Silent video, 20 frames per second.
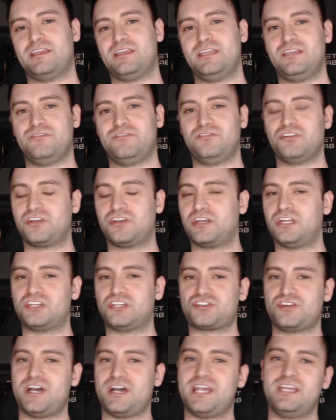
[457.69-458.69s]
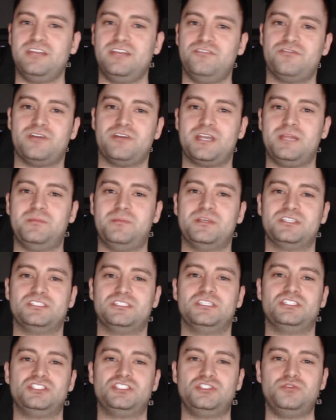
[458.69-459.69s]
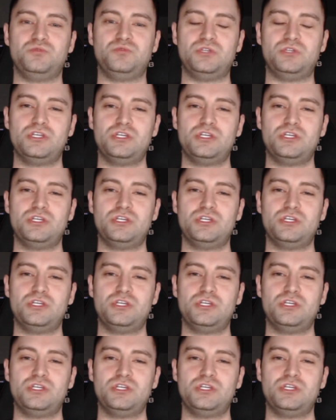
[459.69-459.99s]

if you're going to try any funny business, you